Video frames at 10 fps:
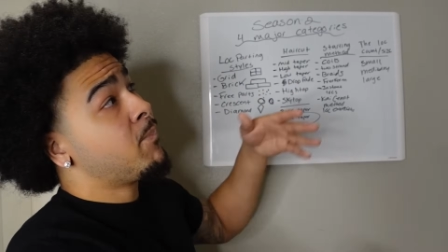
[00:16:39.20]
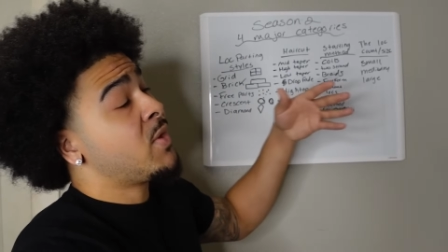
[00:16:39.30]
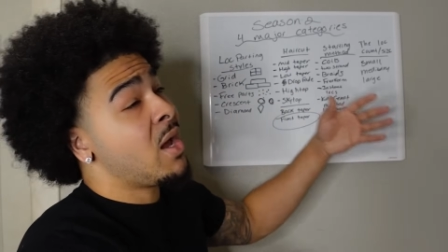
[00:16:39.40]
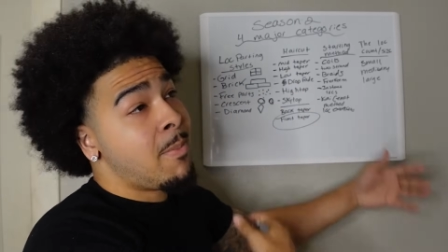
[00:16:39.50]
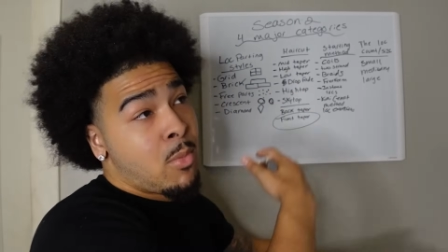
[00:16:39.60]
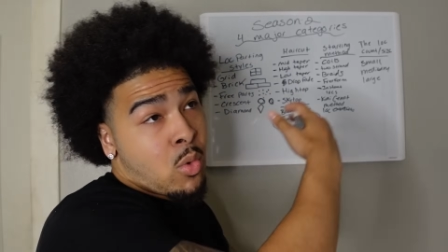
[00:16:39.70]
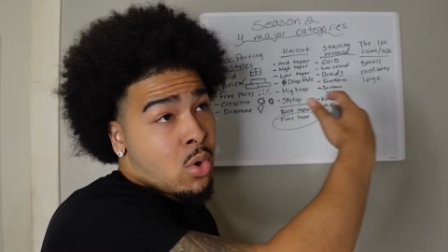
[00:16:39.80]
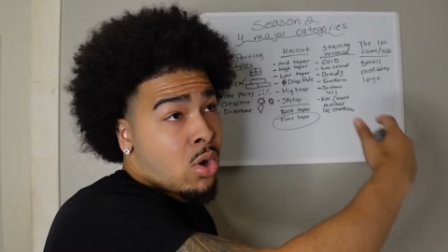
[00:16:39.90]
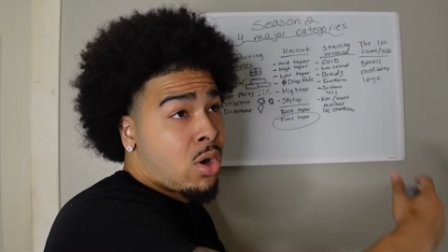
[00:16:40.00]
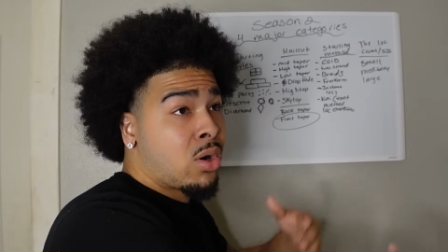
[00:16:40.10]
the
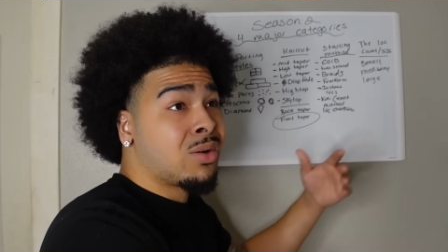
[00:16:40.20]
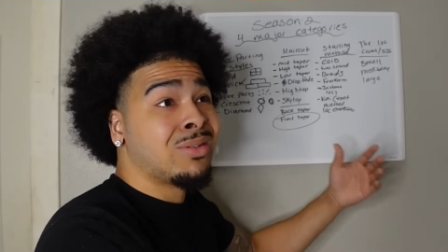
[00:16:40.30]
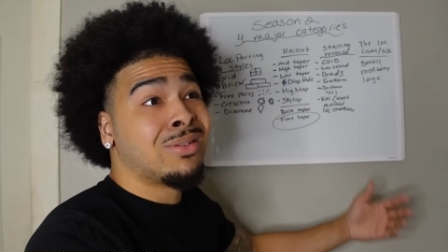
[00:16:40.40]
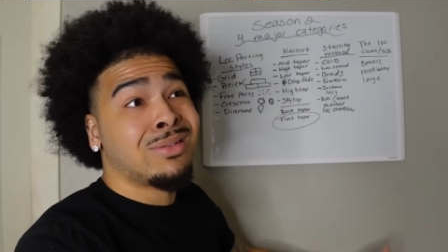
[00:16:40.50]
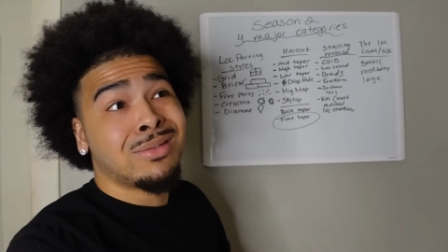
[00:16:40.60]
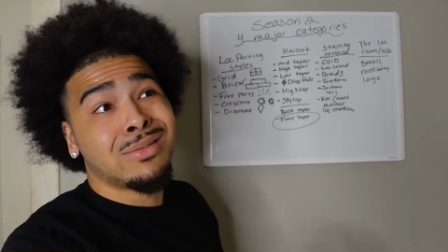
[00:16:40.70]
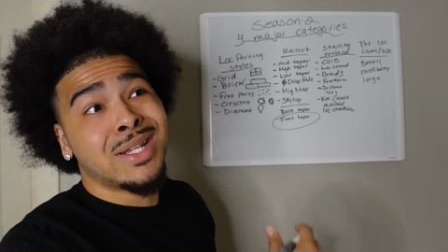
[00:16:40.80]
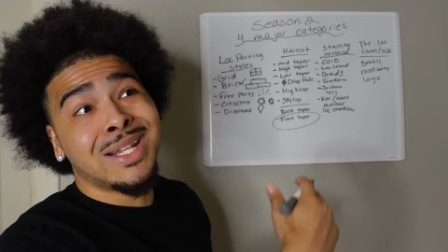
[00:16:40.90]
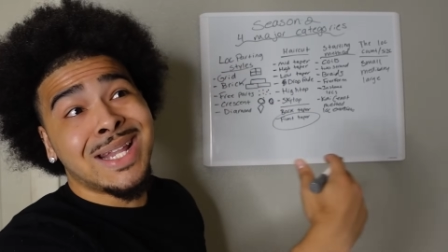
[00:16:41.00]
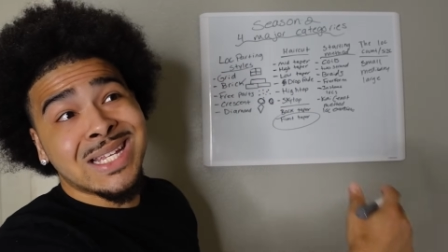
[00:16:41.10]

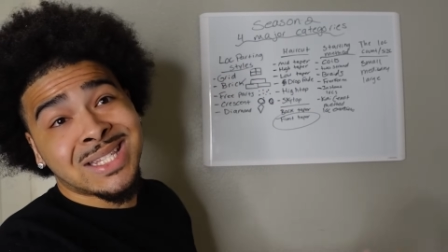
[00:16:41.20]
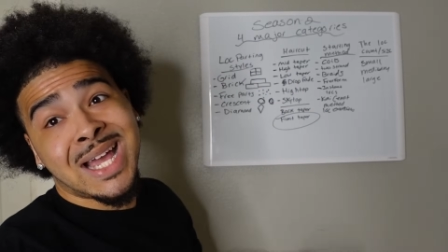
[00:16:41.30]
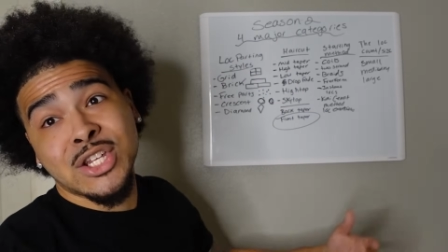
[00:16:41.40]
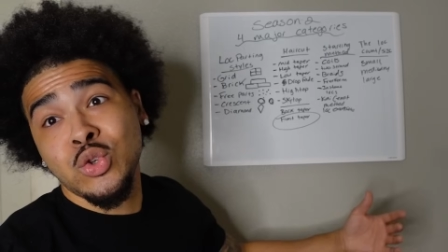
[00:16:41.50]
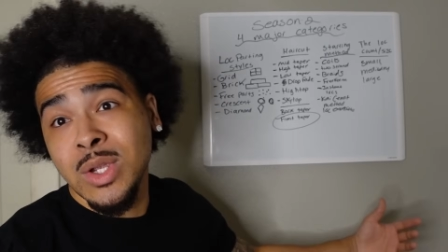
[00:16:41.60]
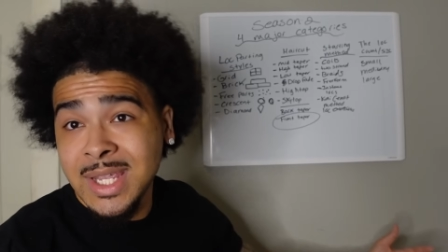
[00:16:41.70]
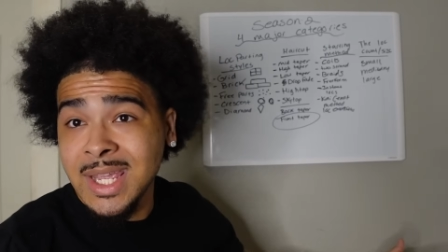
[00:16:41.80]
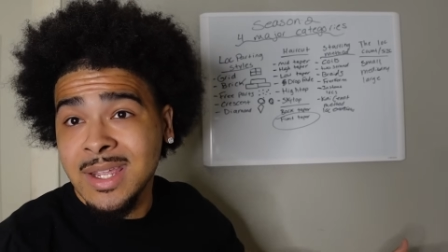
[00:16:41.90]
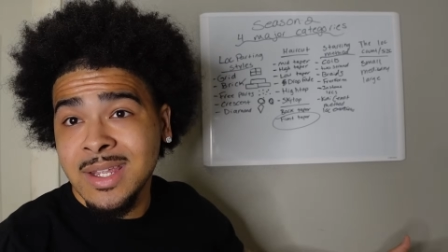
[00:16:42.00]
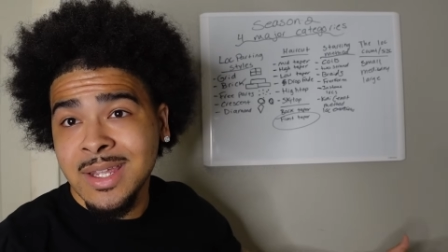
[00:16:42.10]
less locks you can
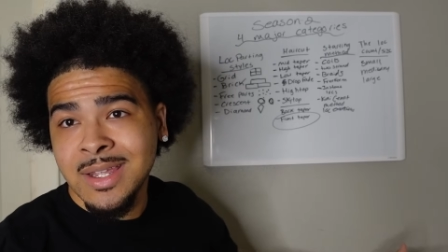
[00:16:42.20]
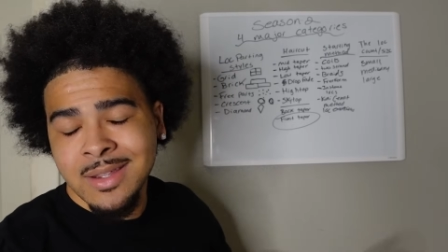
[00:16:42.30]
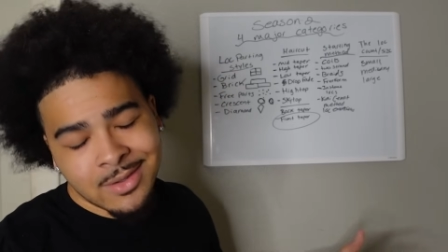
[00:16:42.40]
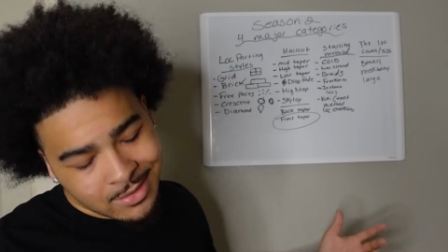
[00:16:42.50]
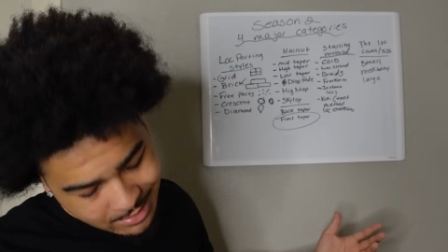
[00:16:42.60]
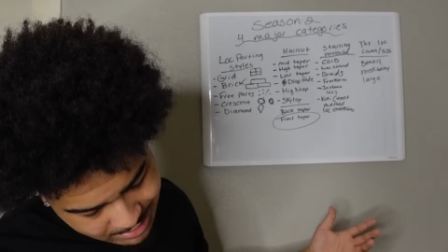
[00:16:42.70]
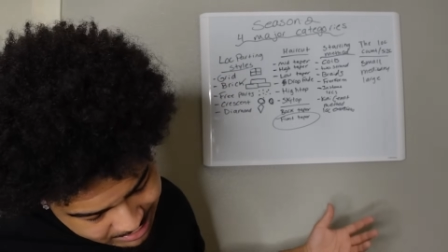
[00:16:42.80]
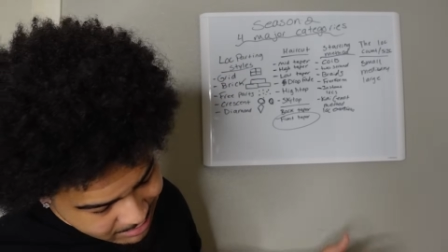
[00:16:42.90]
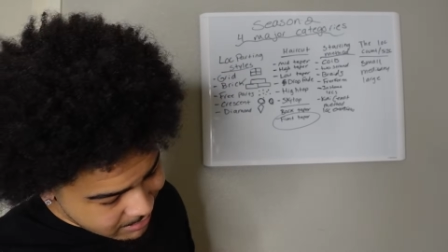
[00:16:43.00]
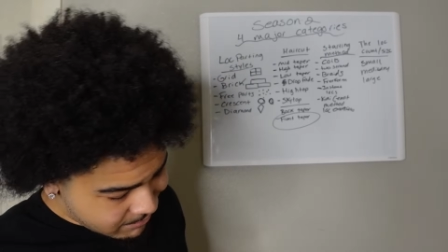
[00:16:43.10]
get.
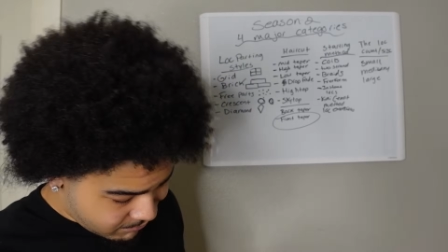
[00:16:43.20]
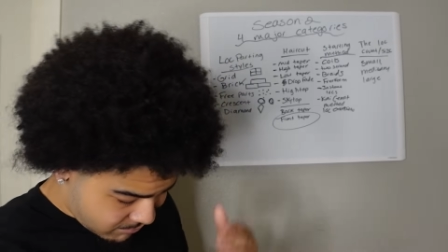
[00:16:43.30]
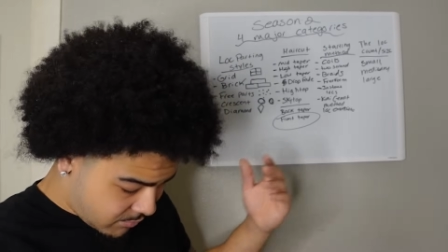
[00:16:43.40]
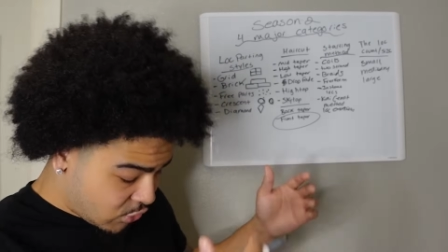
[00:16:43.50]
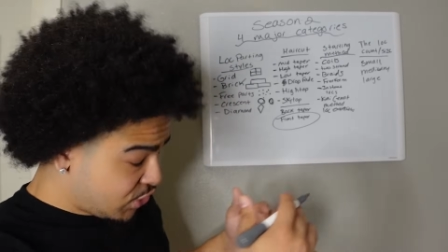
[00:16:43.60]
You